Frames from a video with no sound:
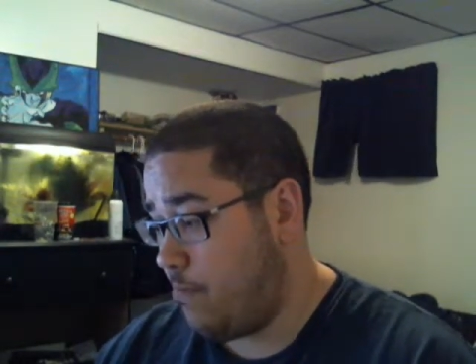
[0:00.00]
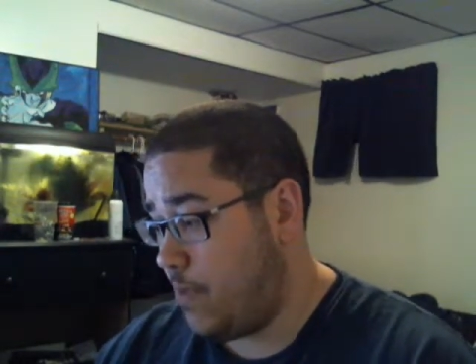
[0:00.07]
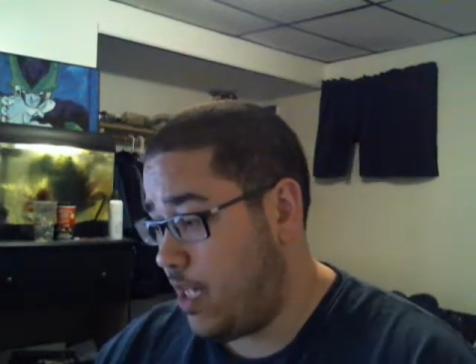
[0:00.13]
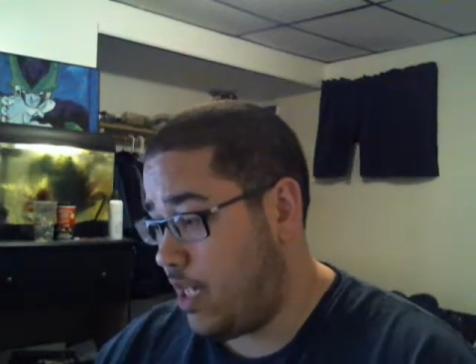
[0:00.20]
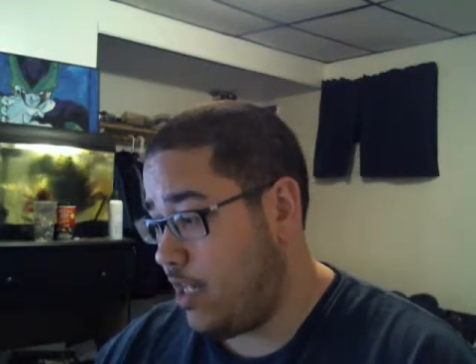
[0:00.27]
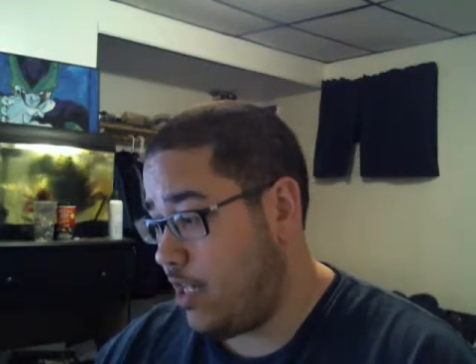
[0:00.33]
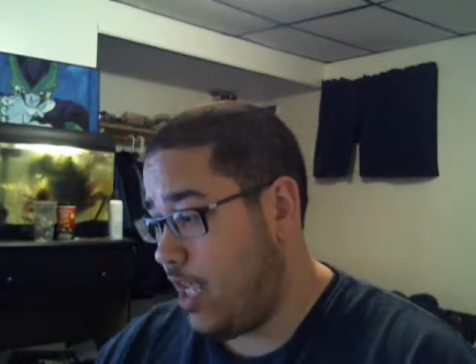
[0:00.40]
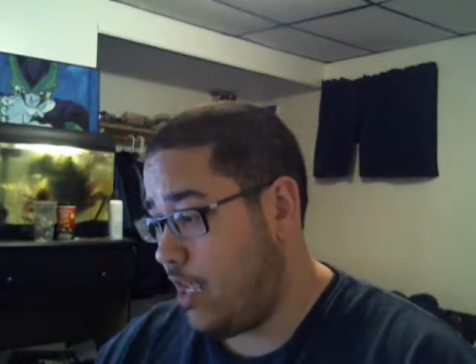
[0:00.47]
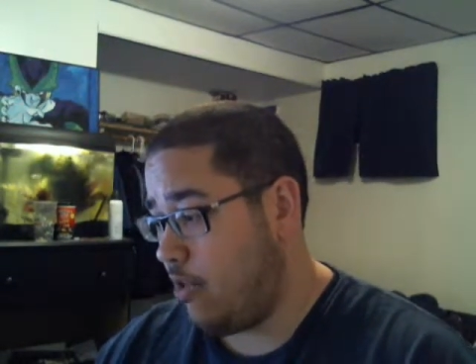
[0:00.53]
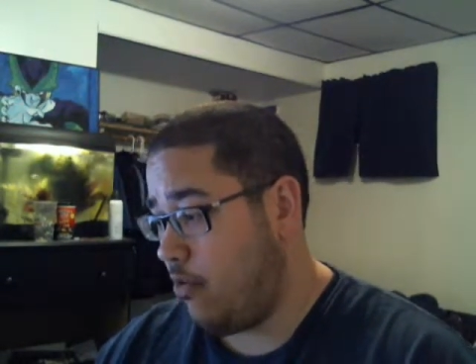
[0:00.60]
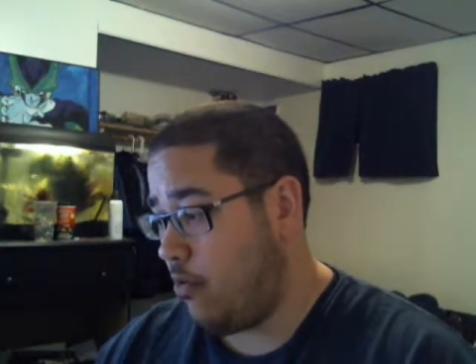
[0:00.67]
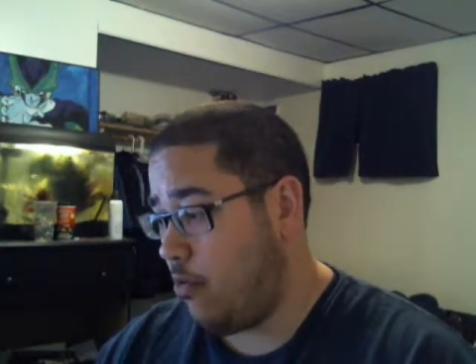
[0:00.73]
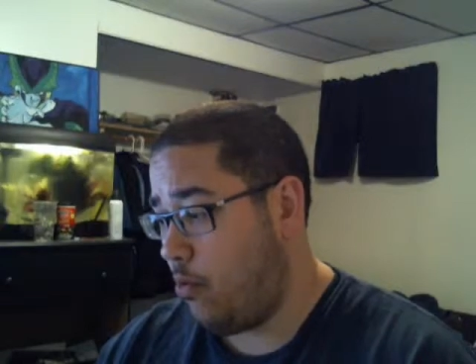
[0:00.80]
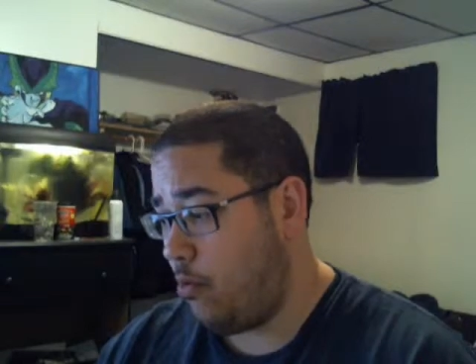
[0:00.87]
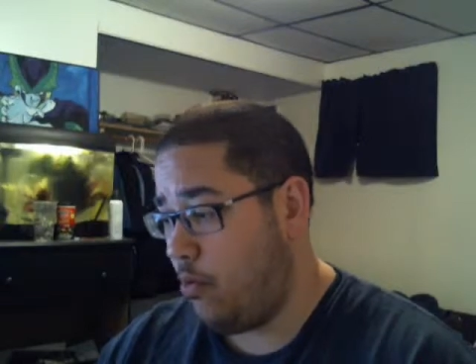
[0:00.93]
thinking that a
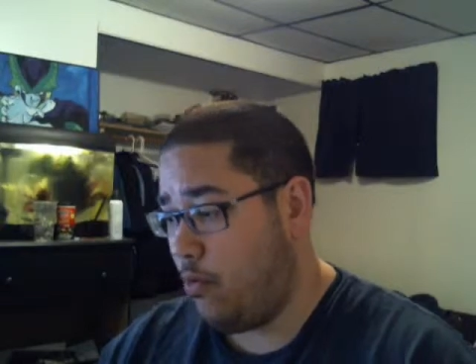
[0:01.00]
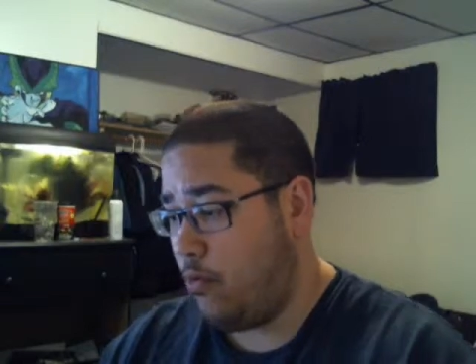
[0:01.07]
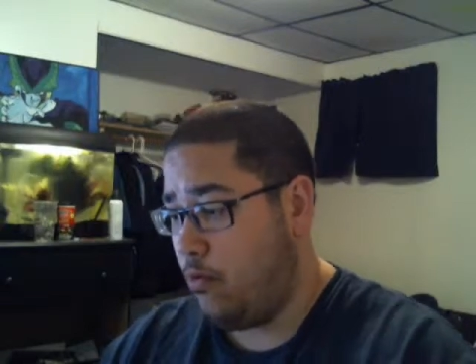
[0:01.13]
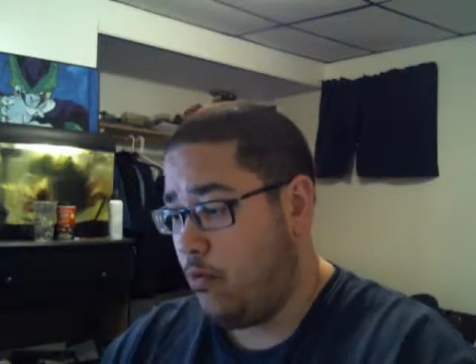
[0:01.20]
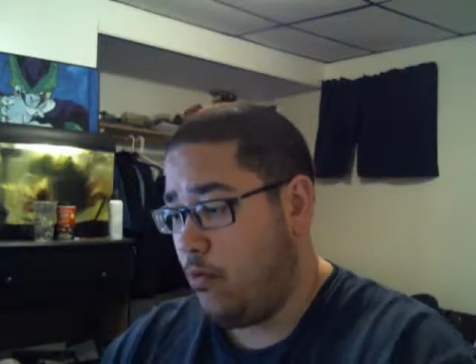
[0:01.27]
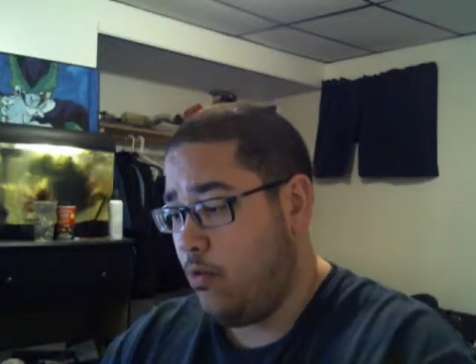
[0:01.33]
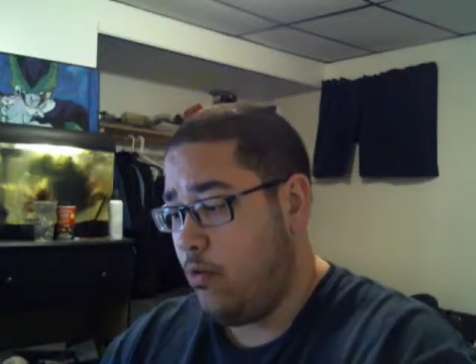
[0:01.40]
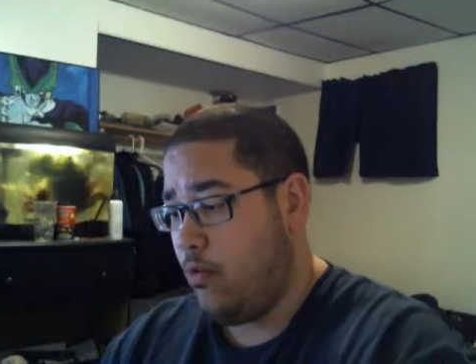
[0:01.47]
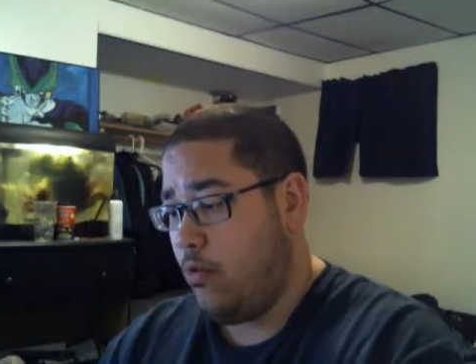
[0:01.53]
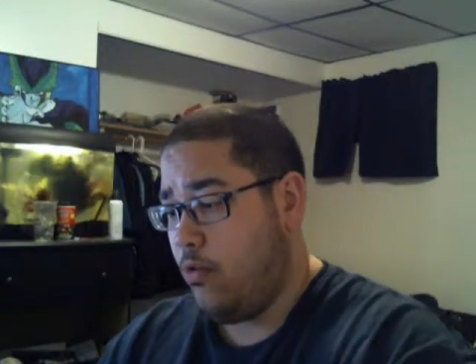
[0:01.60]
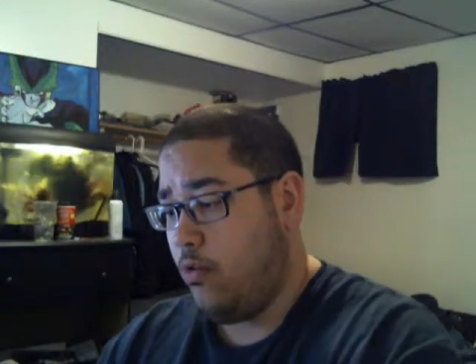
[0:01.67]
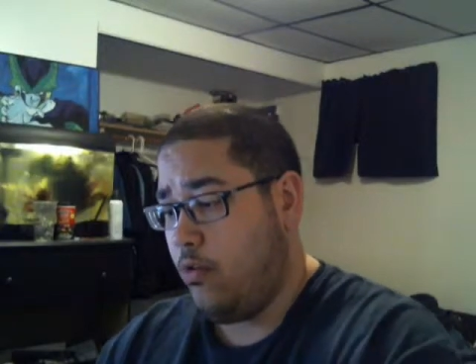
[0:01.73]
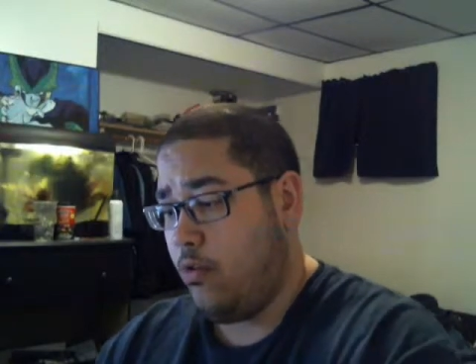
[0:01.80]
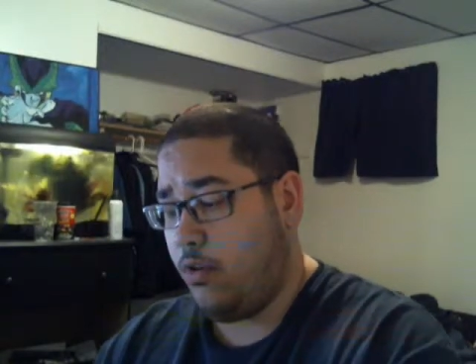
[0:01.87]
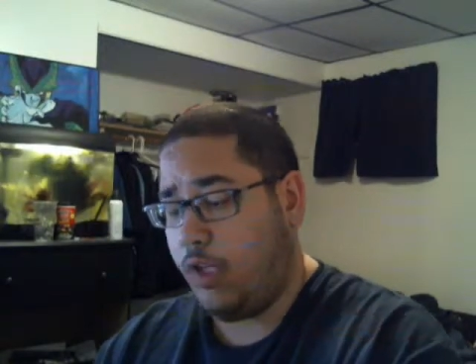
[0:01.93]
whole
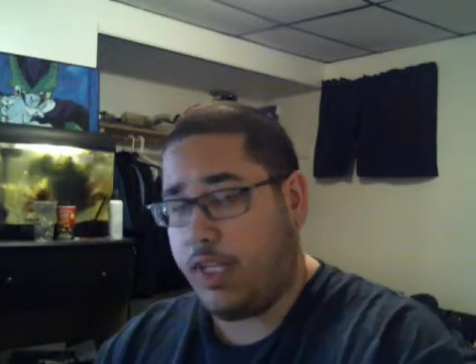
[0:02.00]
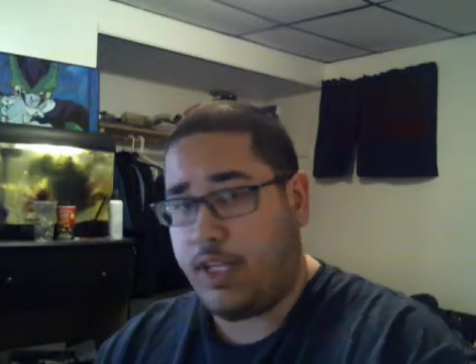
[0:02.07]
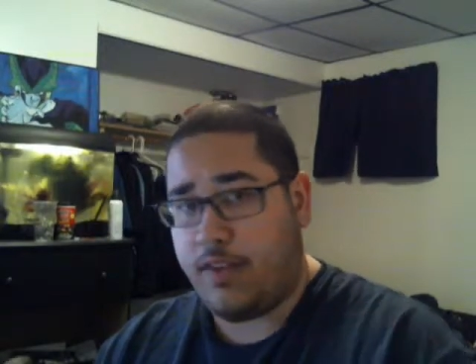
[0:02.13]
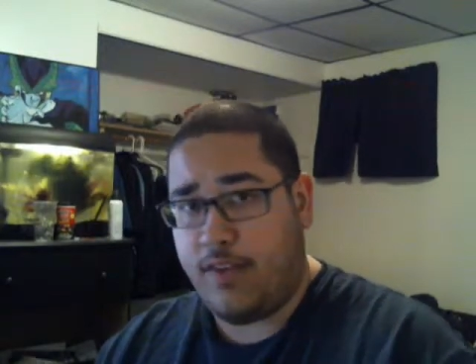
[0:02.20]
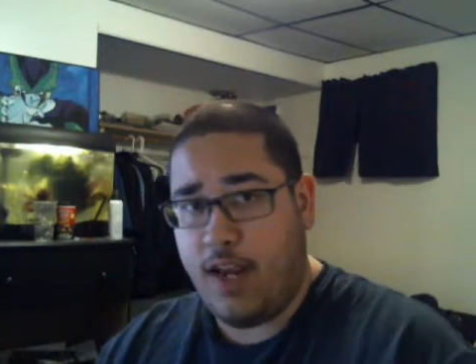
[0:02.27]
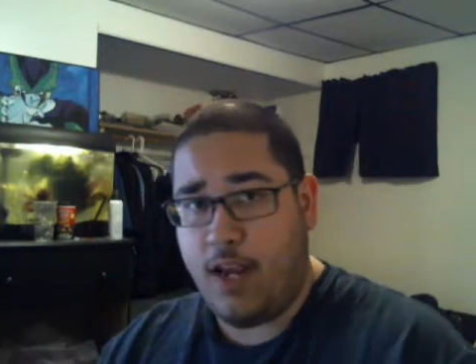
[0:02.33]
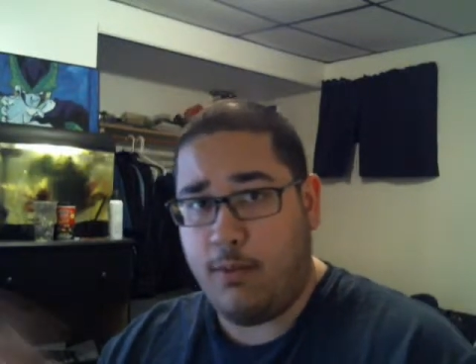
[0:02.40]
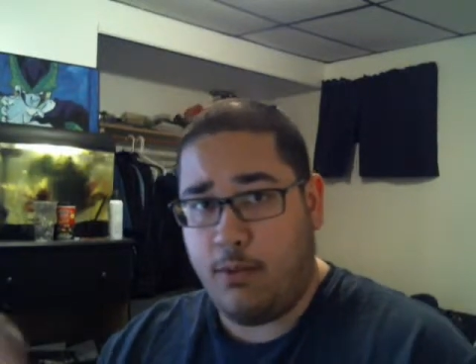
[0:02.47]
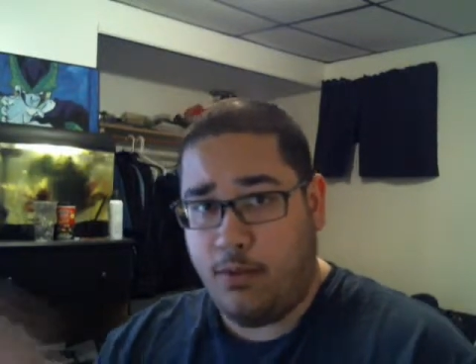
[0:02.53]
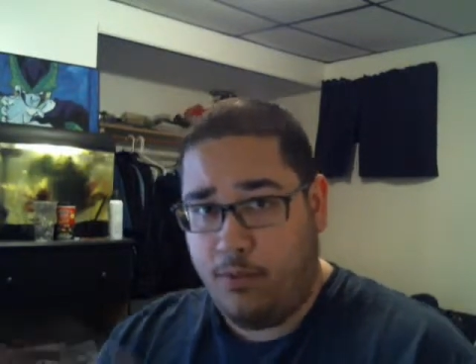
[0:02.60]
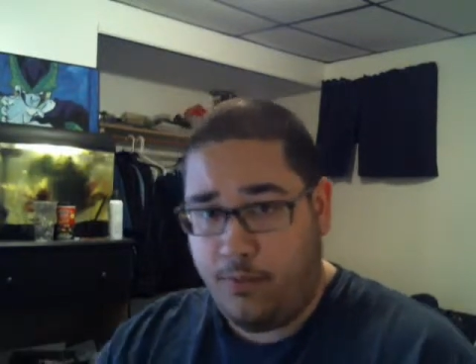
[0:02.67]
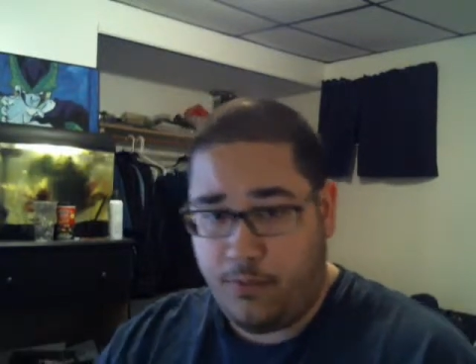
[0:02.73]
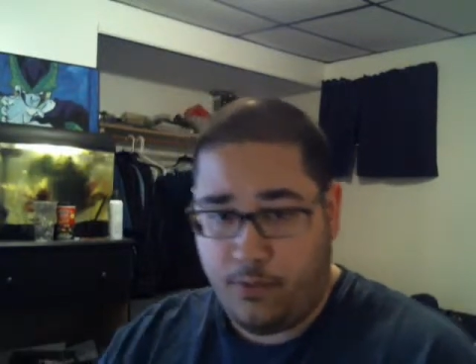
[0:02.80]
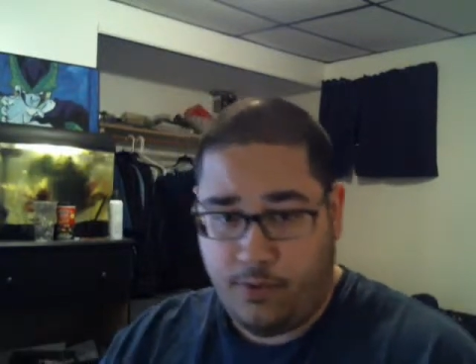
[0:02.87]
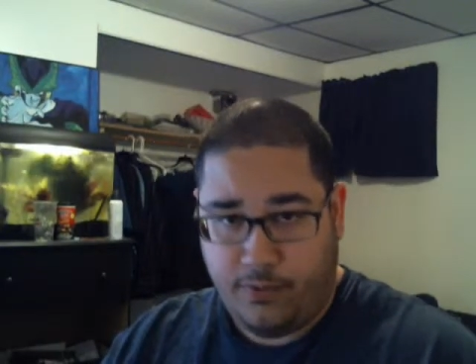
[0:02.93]
like a table
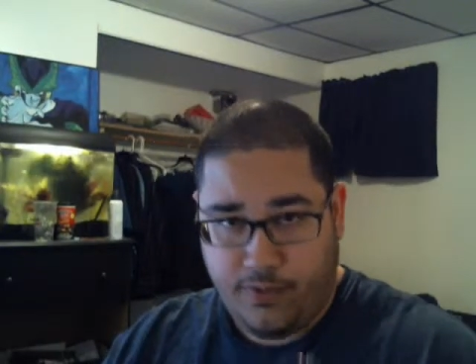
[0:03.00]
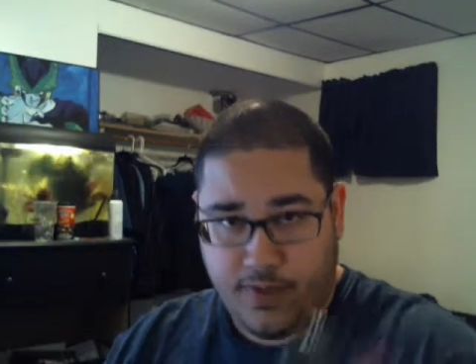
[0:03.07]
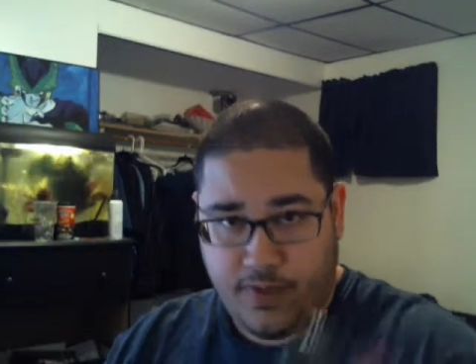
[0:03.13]
full of